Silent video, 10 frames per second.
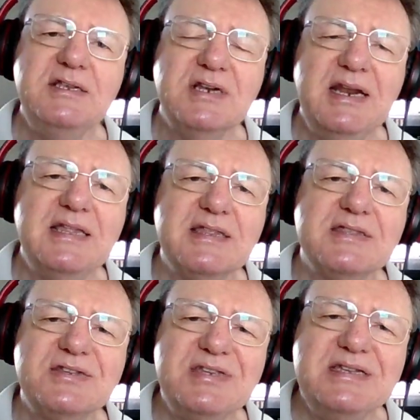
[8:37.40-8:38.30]
It's clear
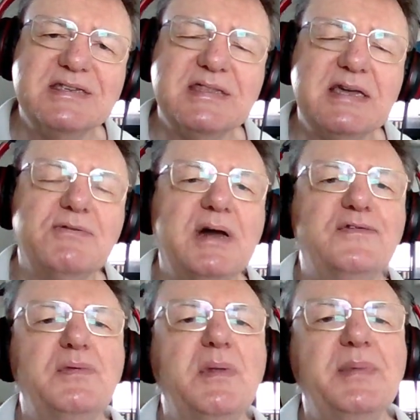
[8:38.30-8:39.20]
that the seeds are there
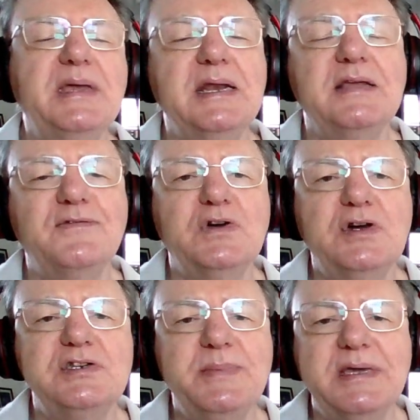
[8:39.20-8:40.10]
right from the beginning
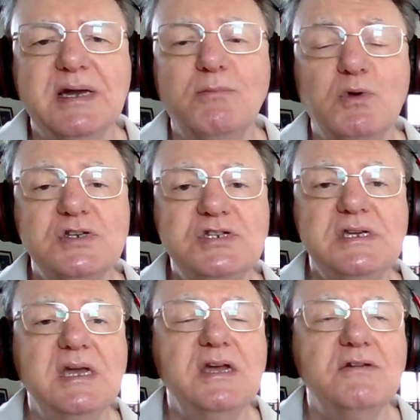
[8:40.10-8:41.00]
for her to become what
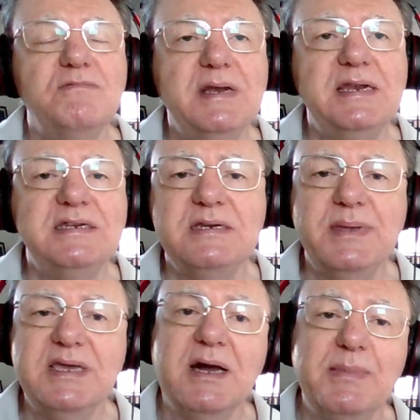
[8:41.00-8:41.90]
she really
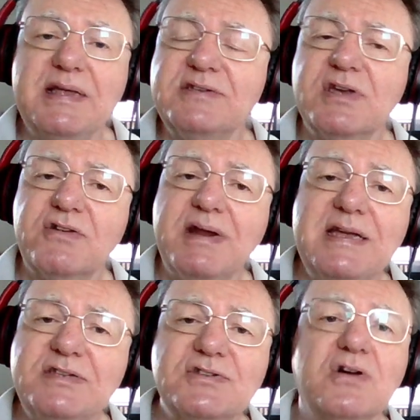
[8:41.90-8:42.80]
did become. And that's a
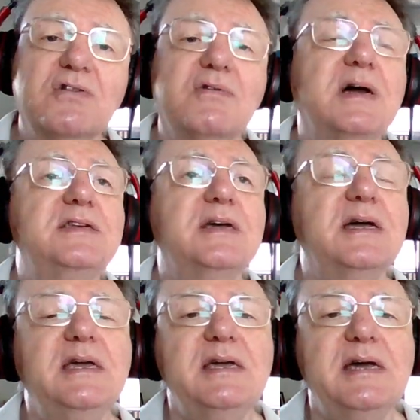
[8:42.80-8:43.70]
great
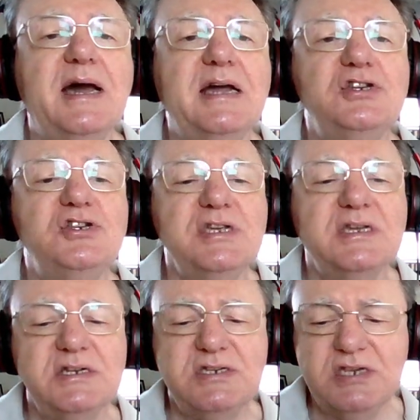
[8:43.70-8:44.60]
songwriter. And
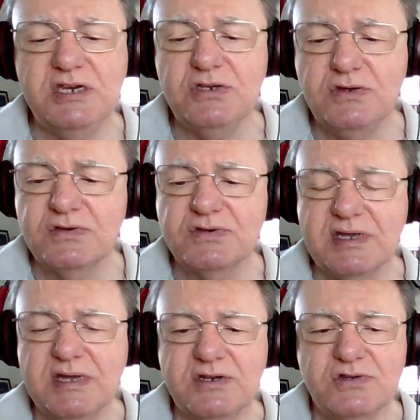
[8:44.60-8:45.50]
she
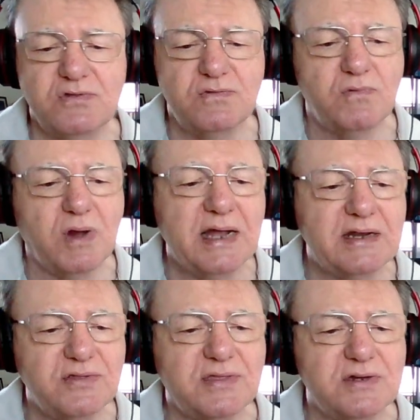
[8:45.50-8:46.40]
continues to
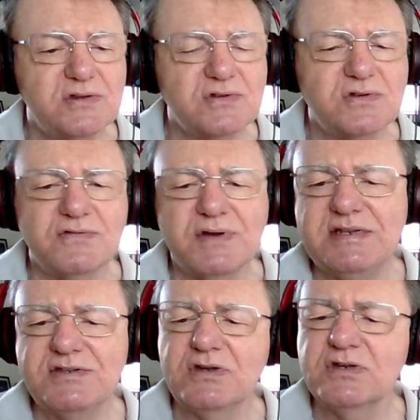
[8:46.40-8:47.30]
write those
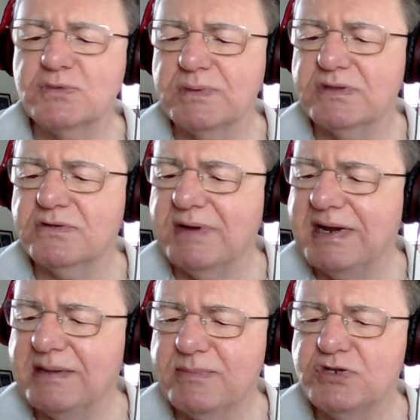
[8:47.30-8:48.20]
great songs with
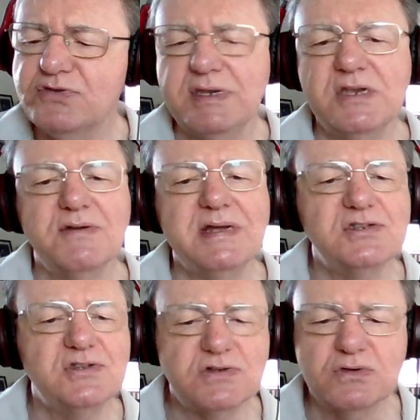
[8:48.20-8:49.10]
great imagery,
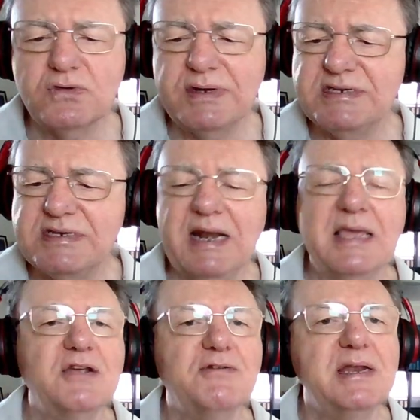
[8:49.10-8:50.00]
great
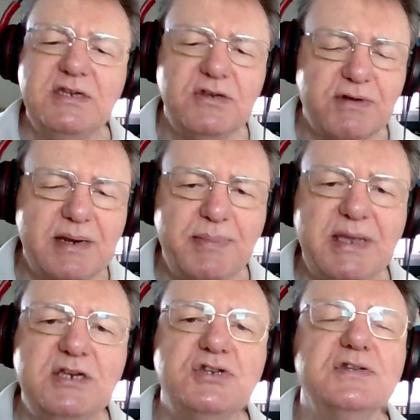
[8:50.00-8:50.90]
storytelling, painting
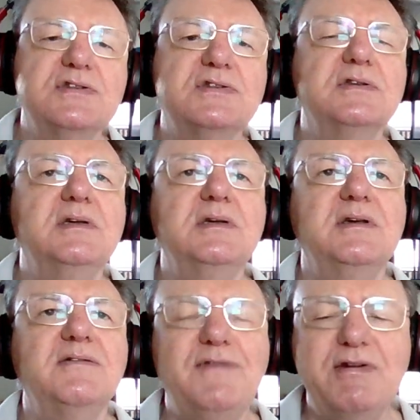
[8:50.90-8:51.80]
great pictures.
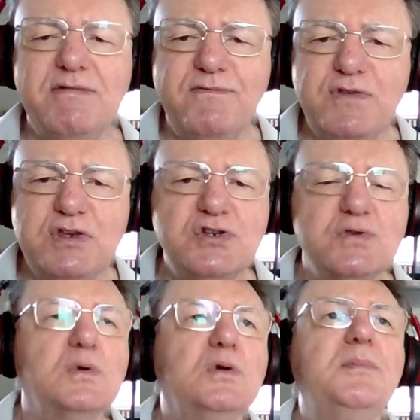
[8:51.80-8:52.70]
Very
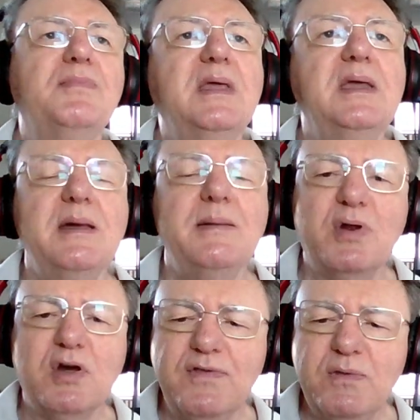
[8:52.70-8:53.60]
visual,
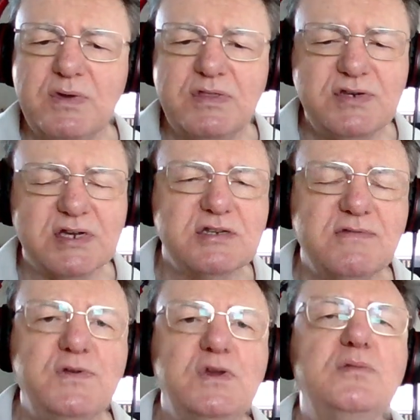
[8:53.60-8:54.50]
but often with
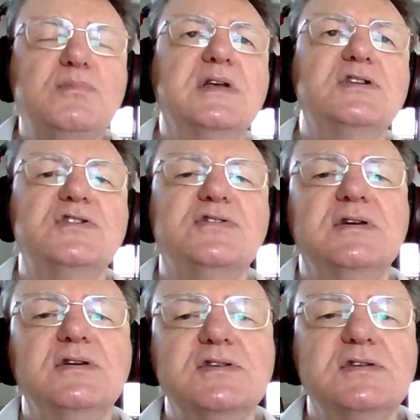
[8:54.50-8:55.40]
just a few
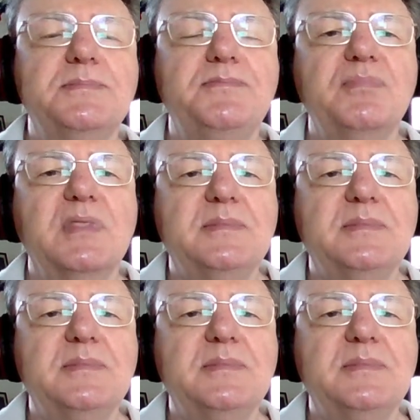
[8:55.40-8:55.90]
brushstrokes.